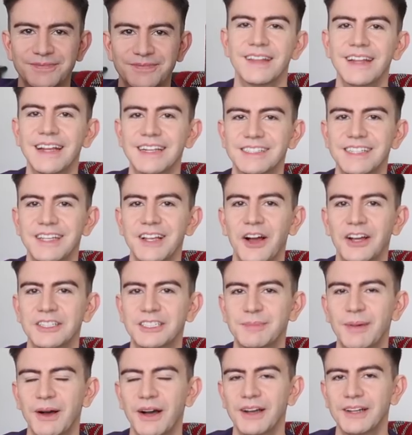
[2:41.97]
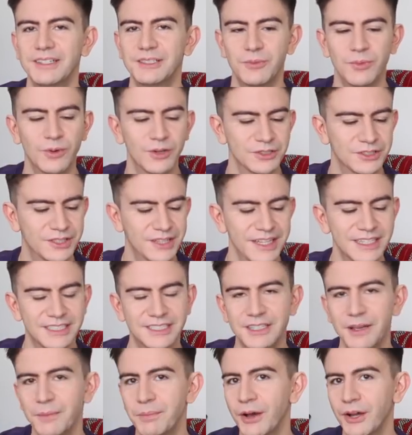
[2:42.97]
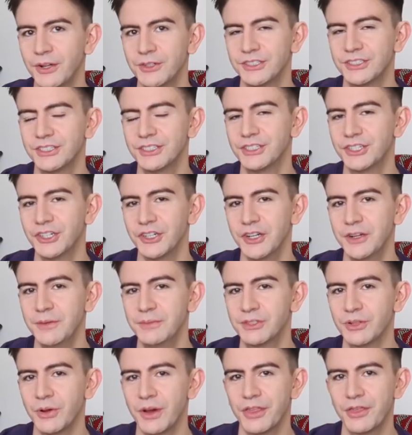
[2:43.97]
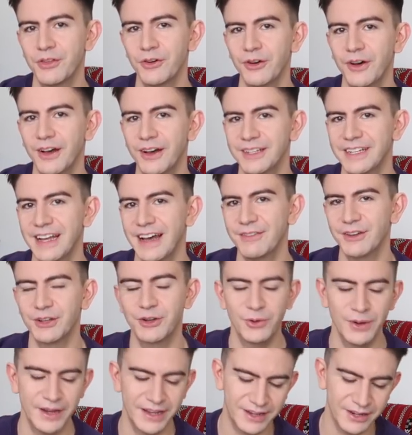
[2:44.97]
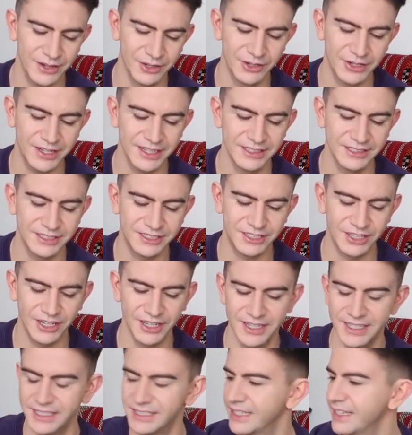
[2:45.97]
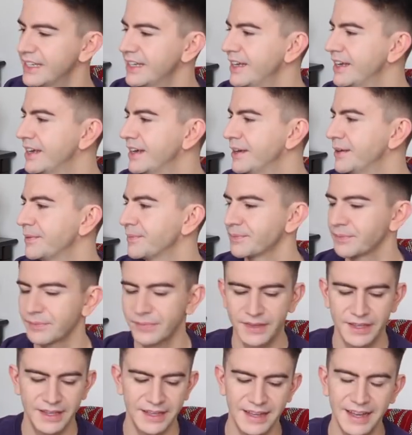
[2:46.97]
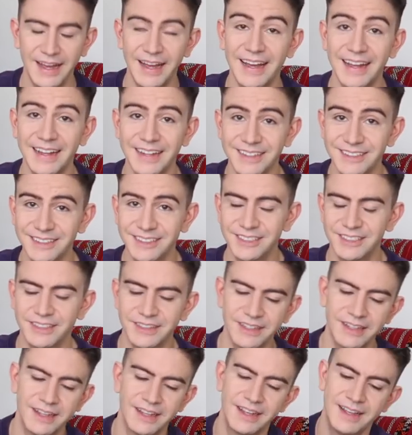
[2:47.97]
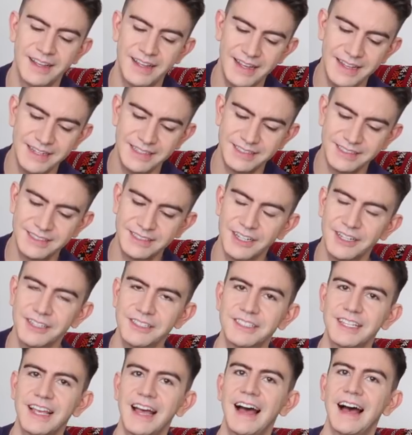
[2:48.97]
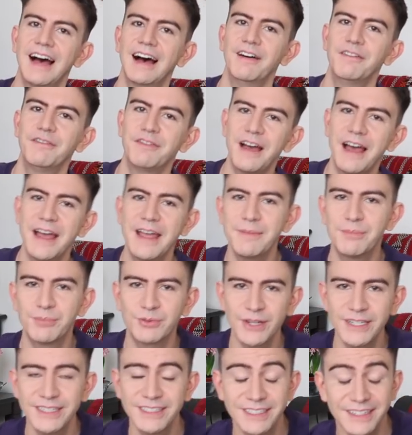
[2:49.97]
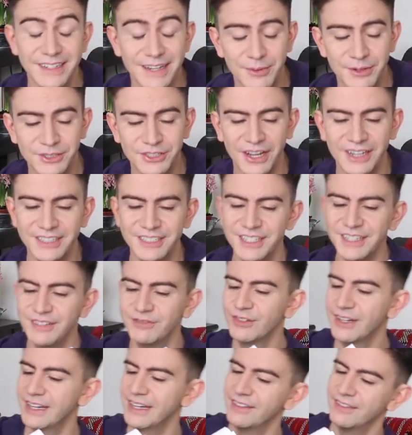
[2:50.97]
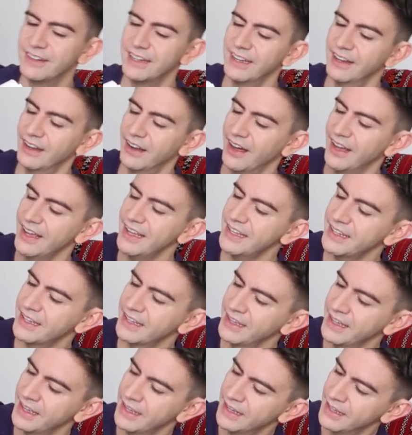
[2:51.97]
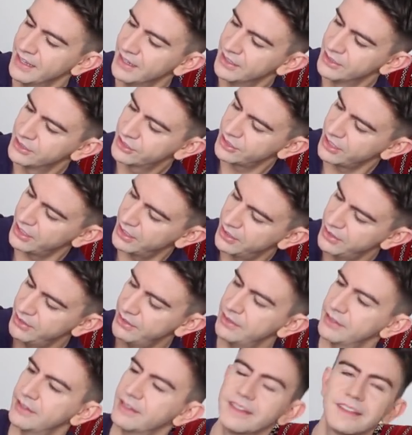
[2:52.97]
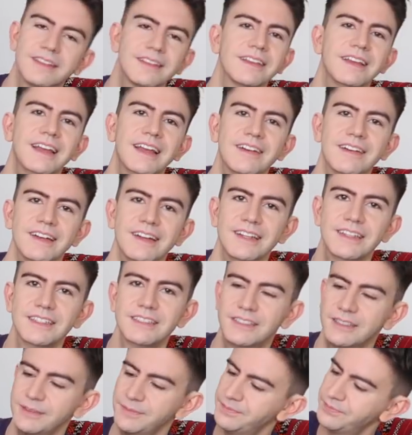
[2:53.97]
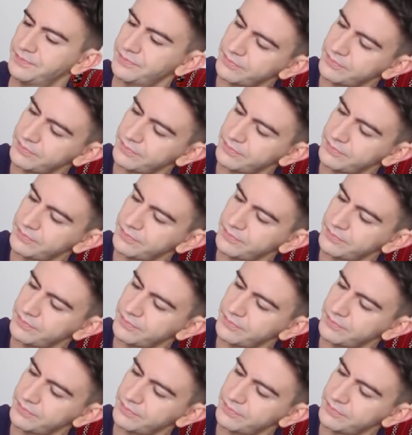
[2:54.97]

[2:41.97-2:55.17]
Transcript: The next thing I spied was this poster tube, so I thought I'd have a quick look inside it, and it does have a print in it, which I actually really, really like. So here it is.